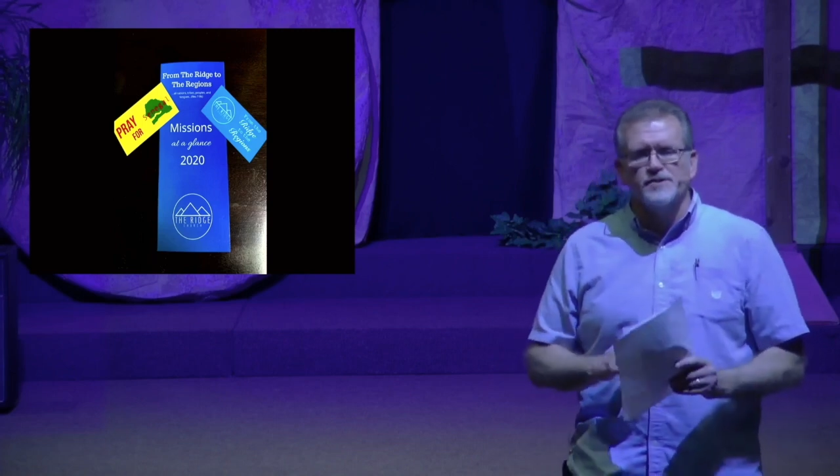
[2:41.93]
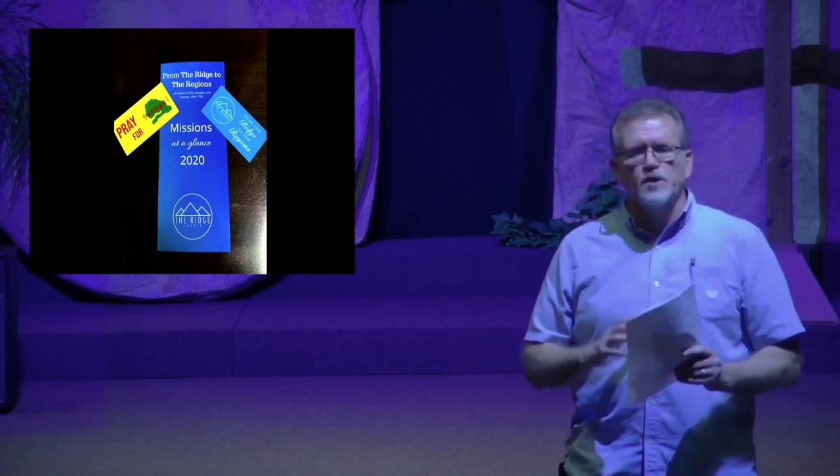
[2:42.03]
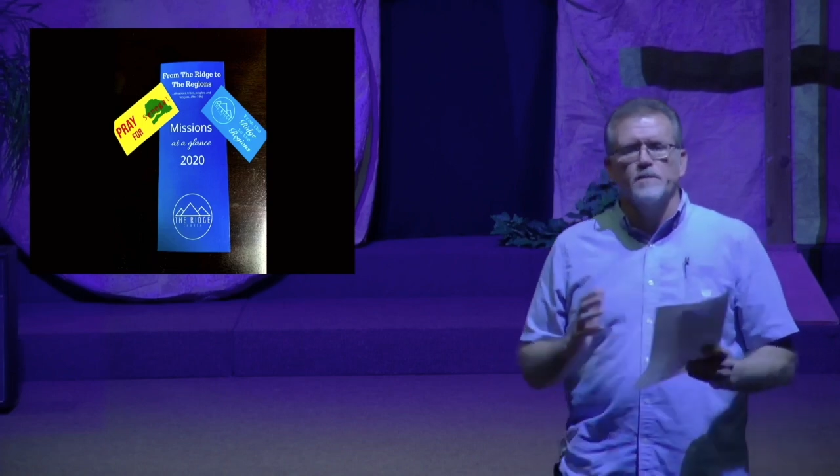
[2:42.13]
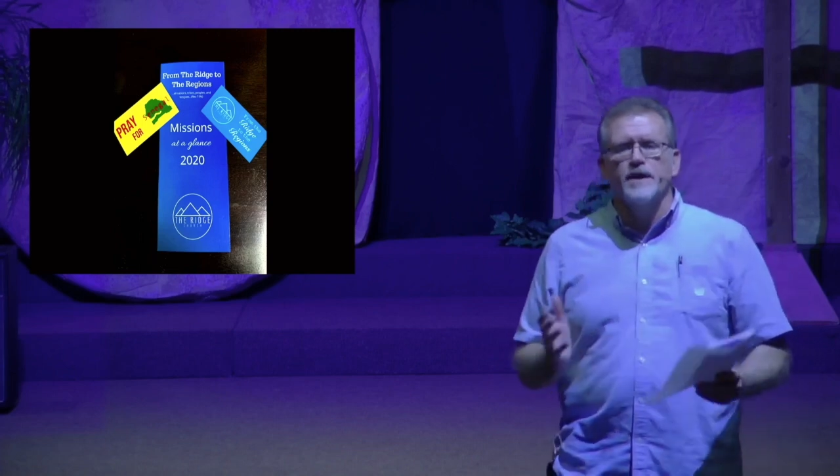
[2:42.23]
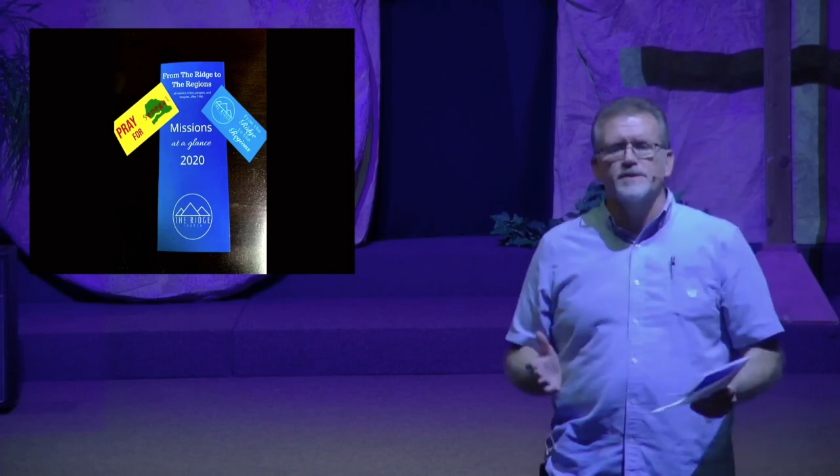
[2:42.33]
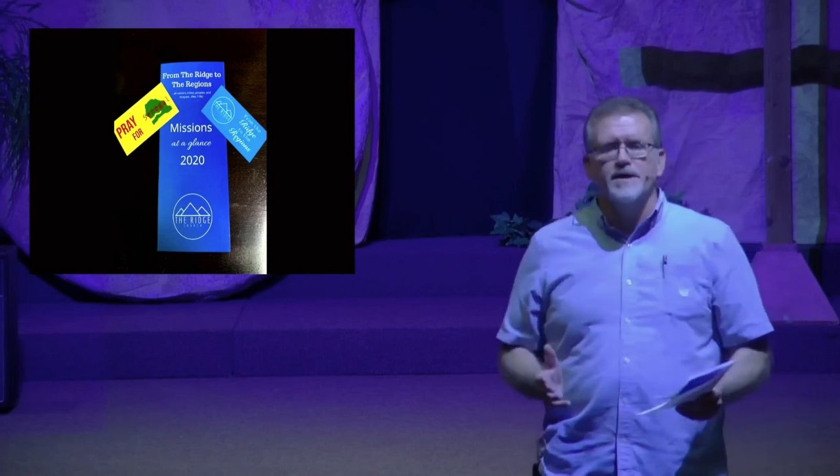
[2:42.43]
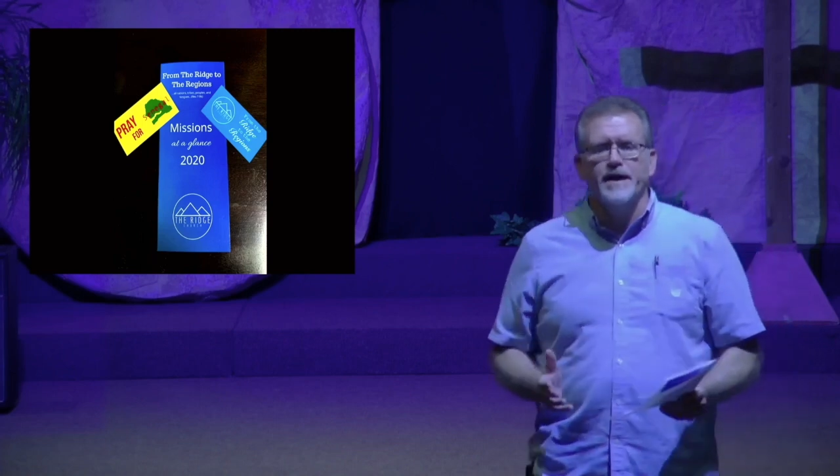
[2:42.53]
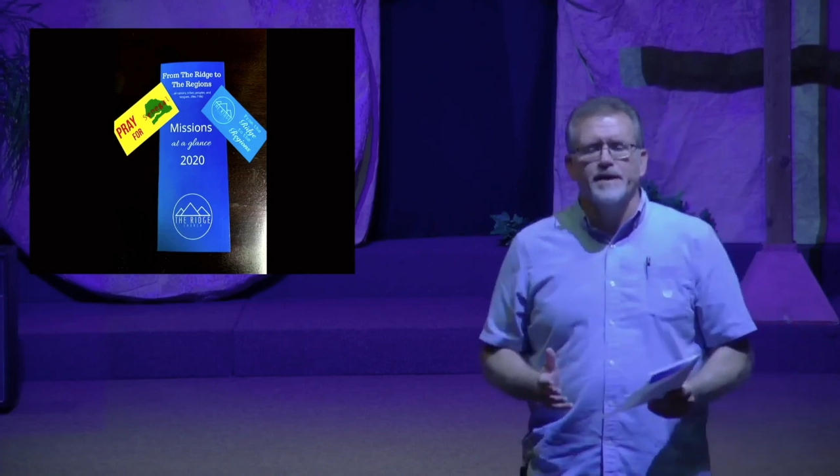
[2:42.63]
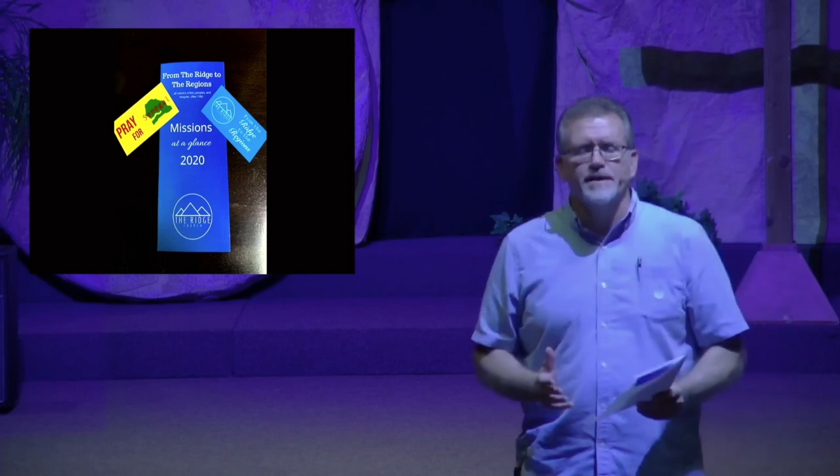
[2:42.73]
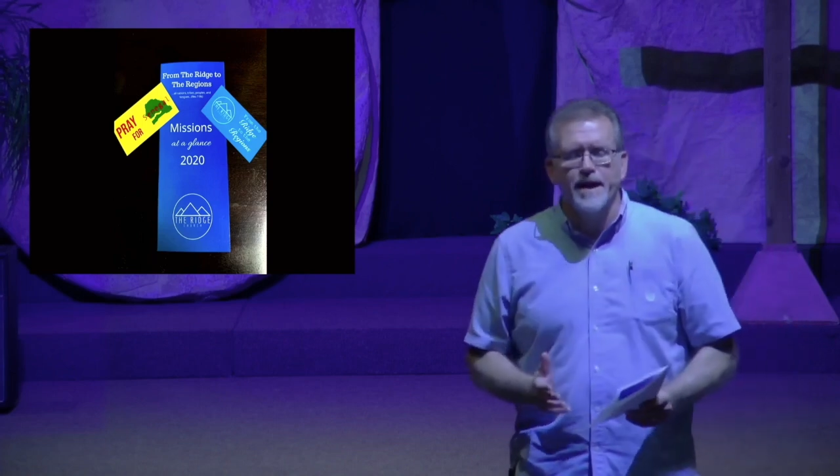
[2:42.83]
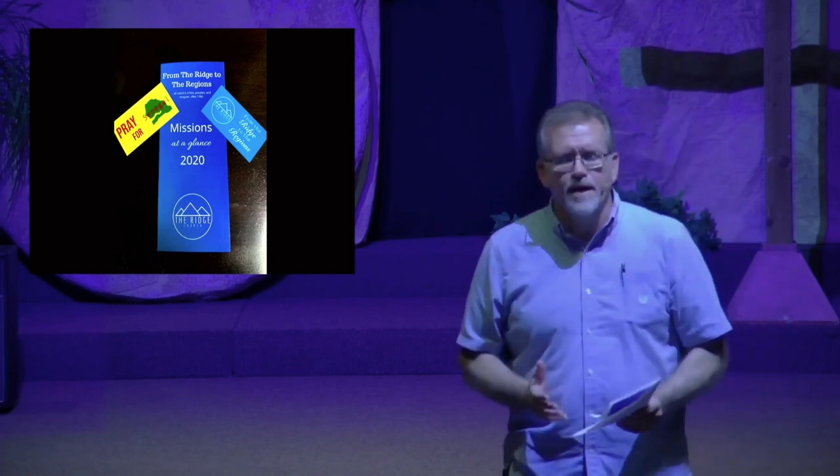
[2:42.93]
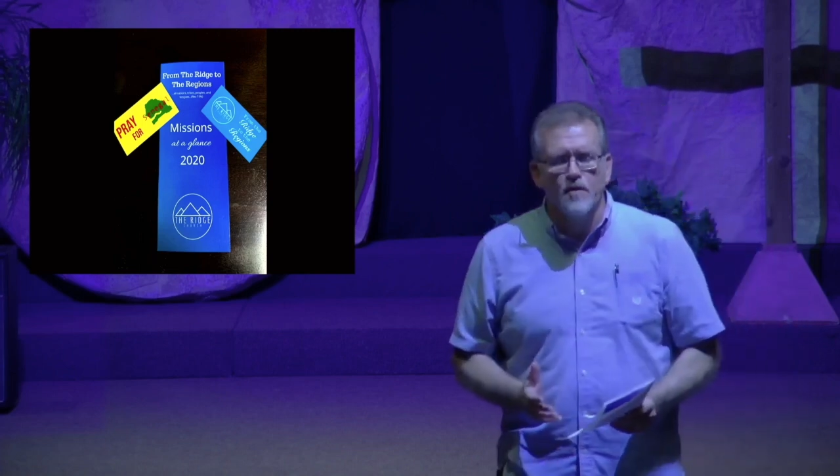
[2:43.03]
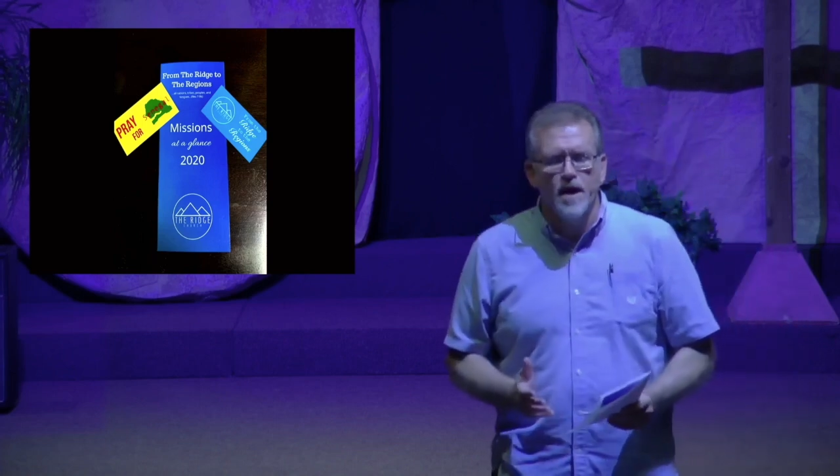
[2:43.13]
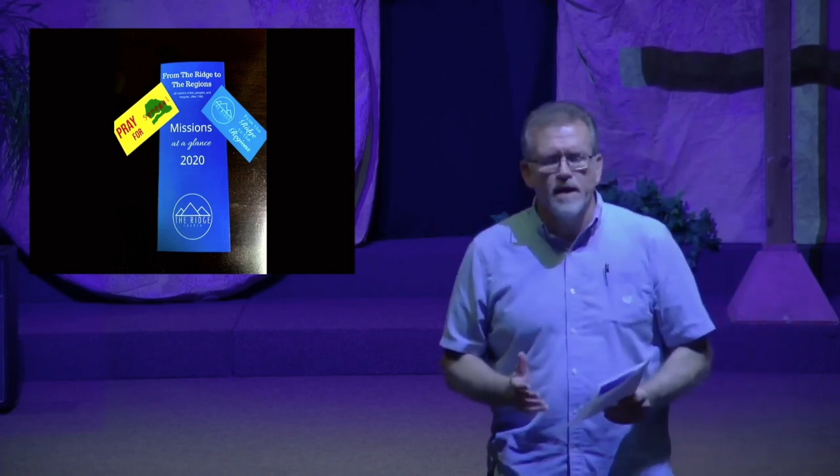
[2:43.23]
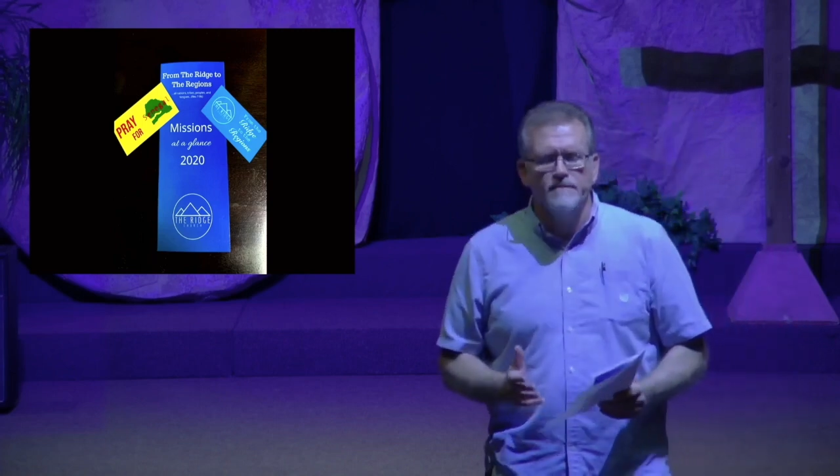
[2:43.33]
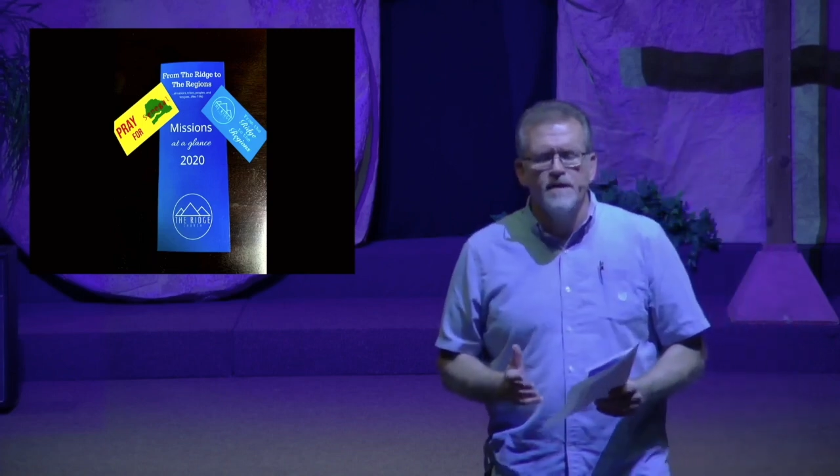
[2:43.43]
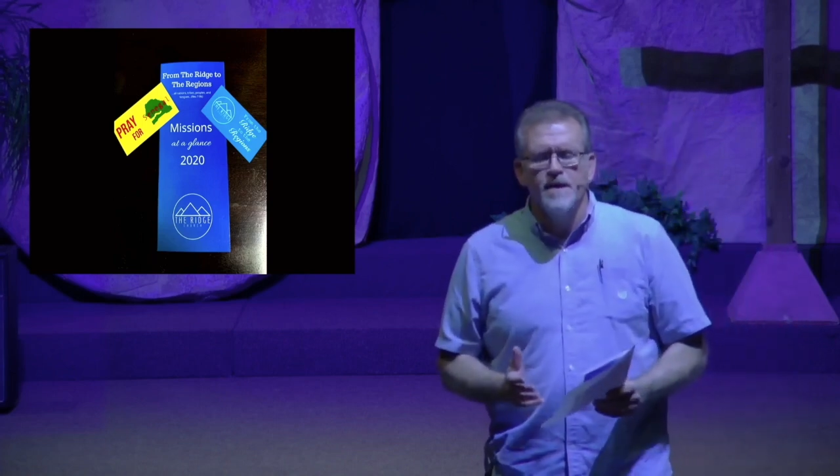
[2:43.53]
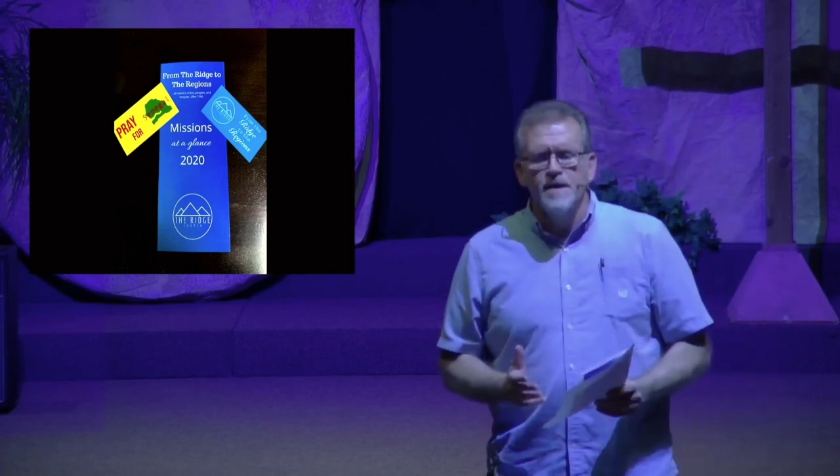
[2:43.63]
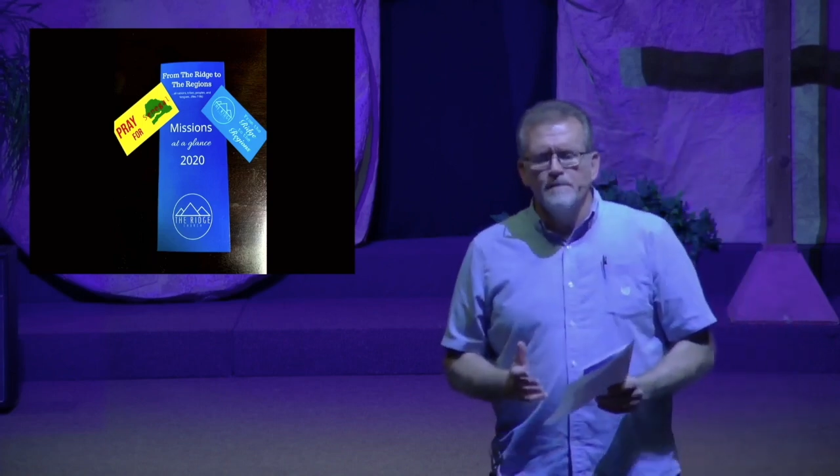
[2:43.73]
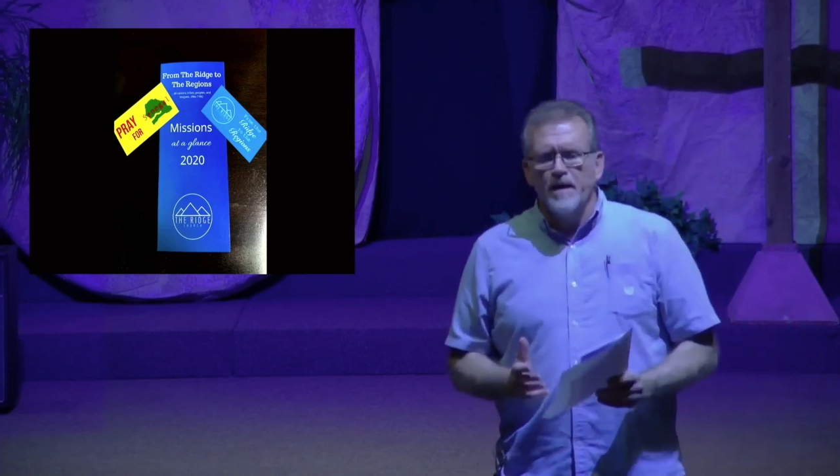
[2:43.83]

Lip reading: still being taken care of.